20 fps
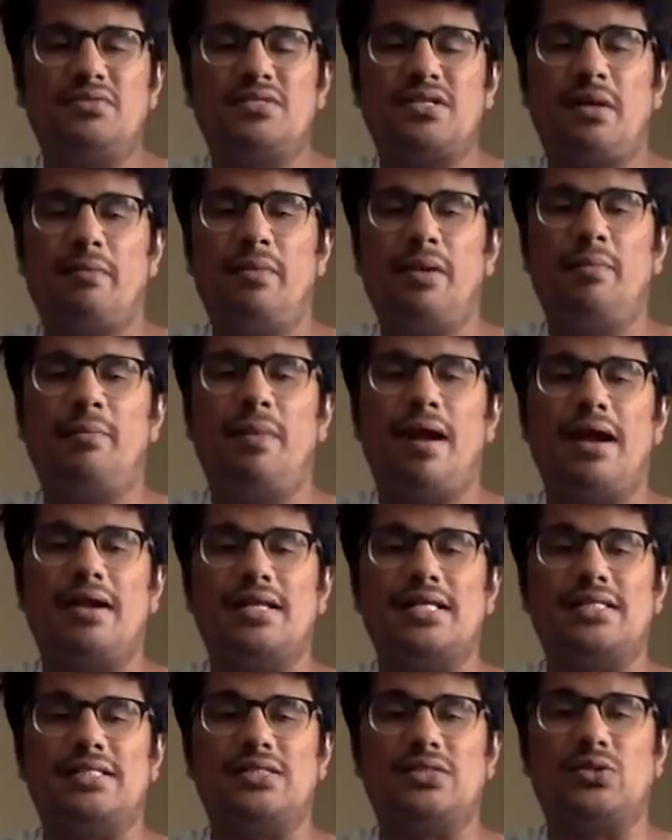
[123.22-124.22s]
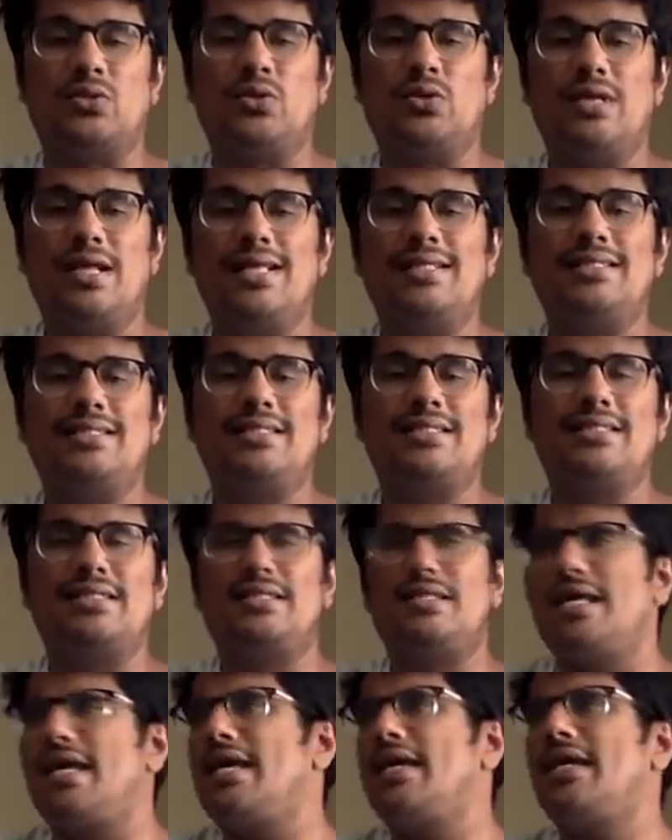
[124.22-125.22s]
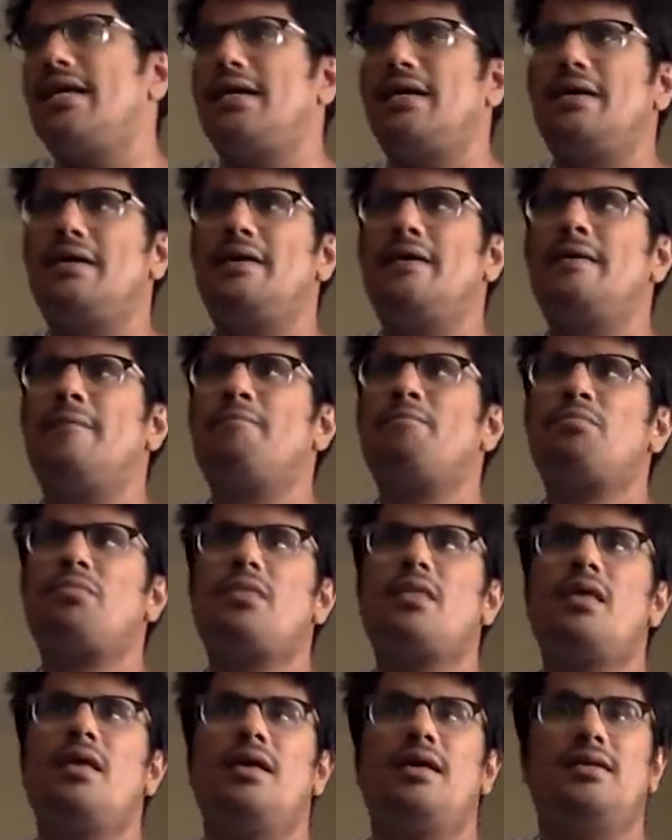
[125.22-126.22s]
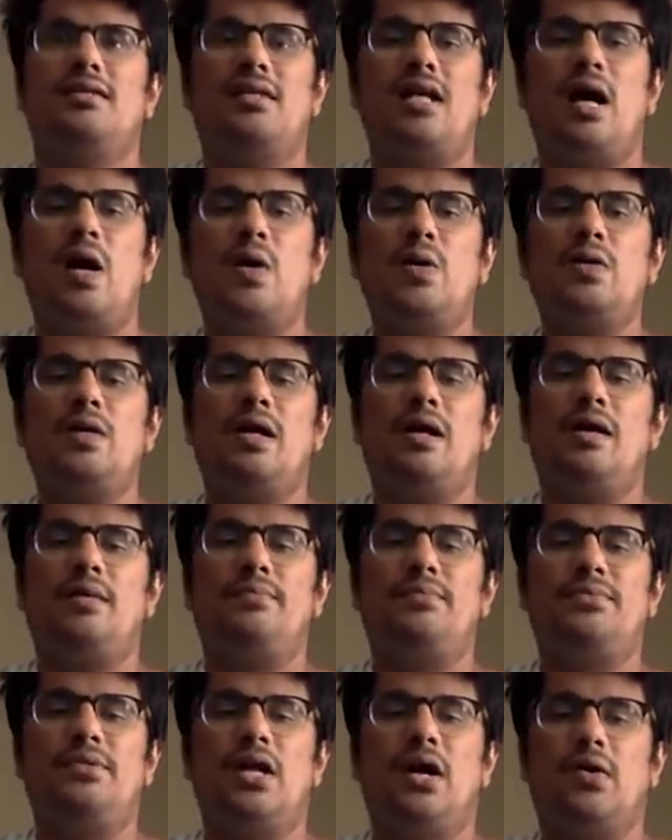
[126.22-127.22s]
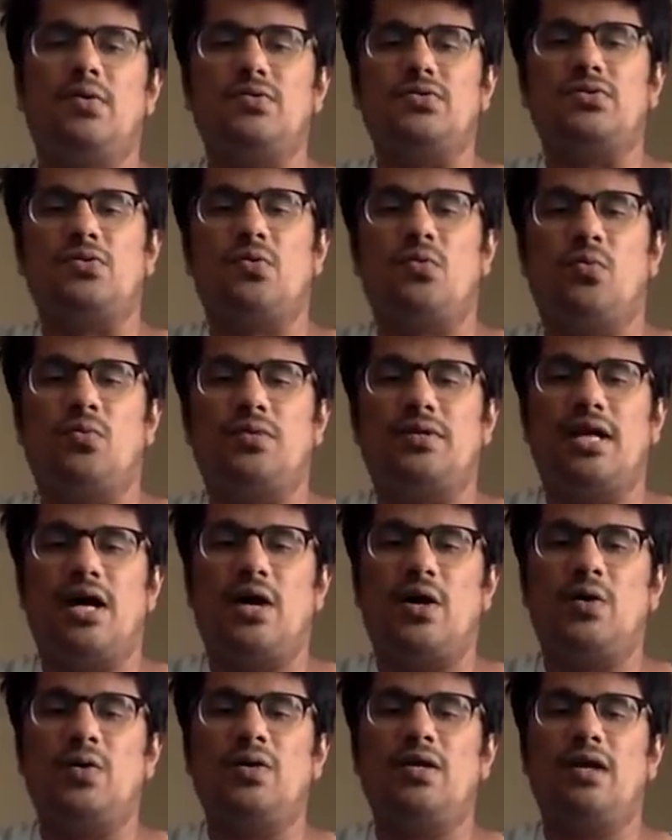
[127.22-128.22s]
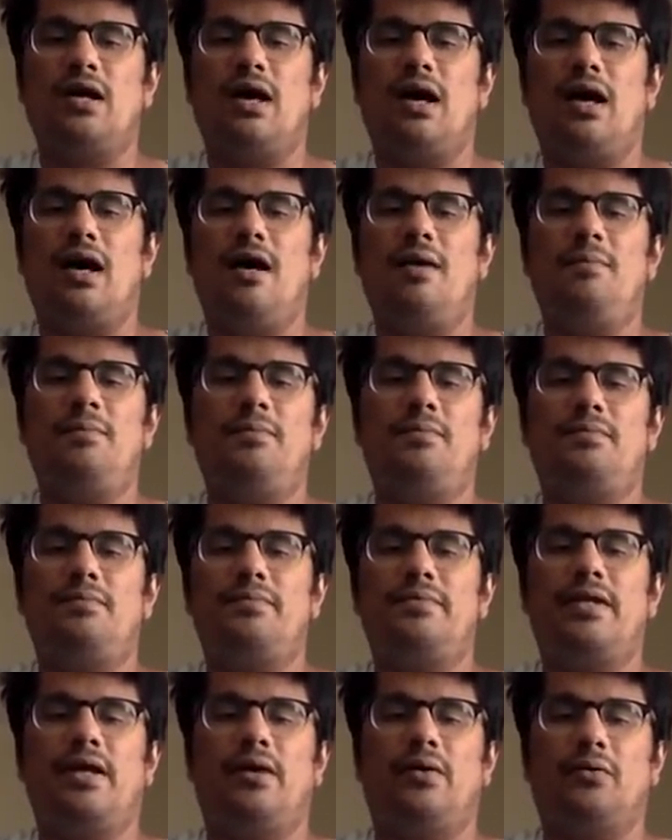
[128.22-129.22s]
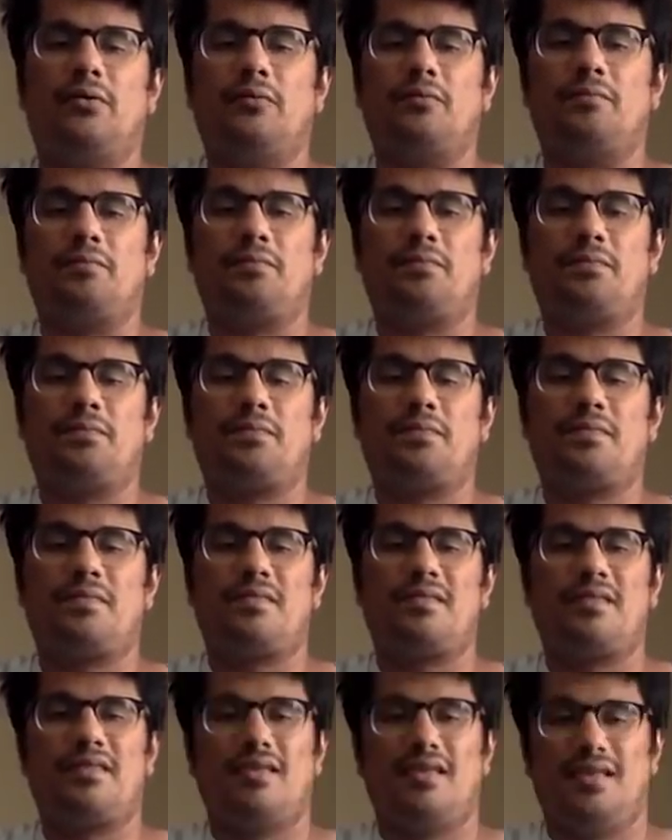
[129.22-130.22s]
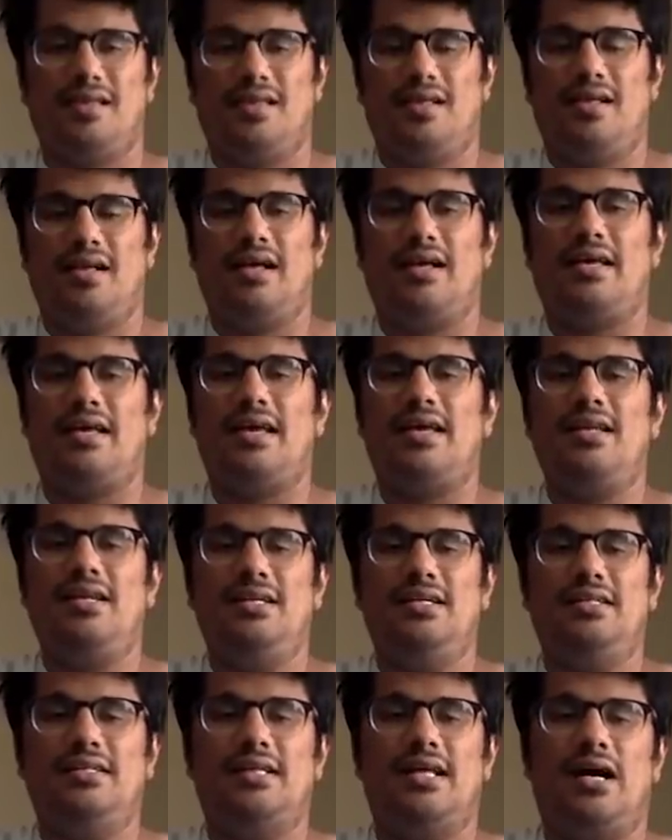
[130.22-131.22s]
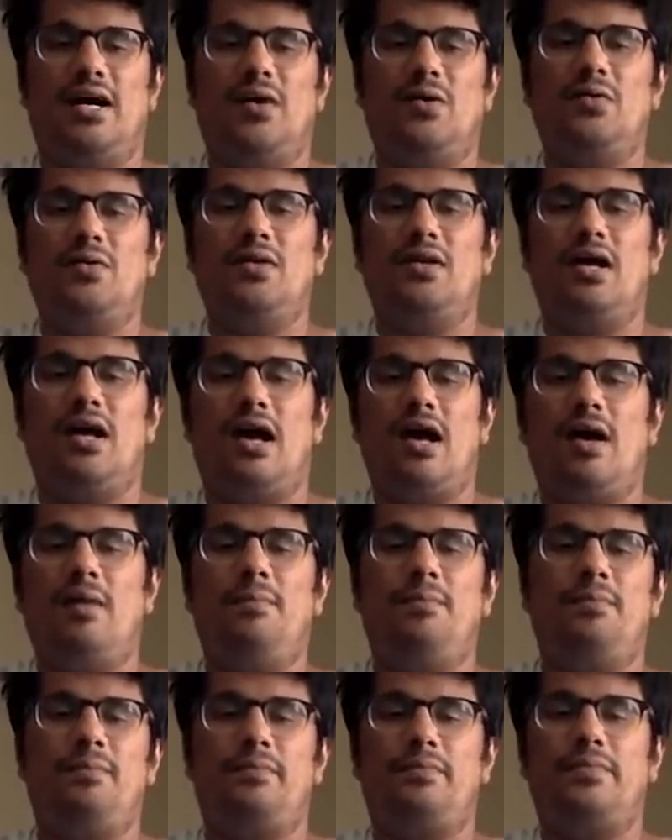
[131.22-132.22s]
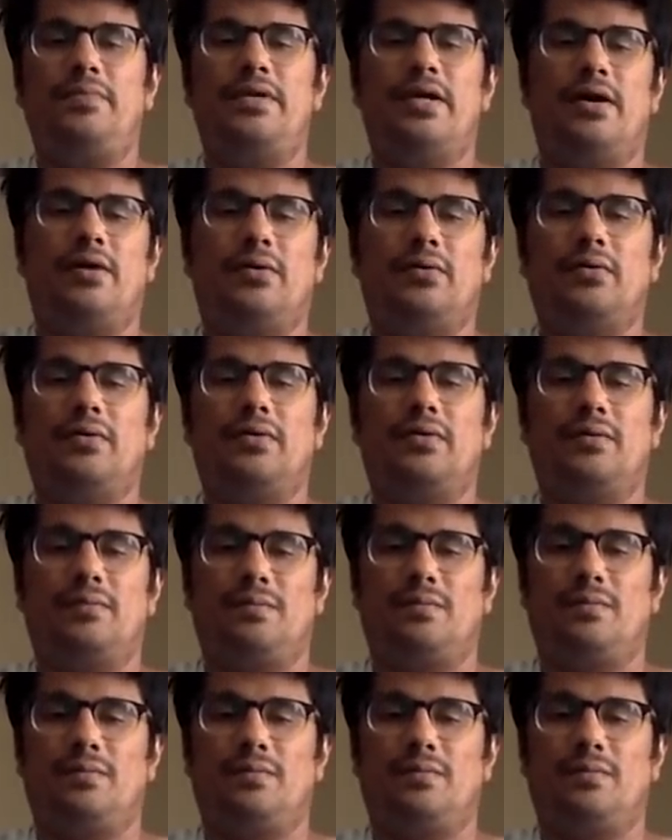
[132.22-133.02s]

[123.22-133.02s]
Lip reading: some strumming patterns. So let's take down, up, down. So down, up, down. Again, down, up, down.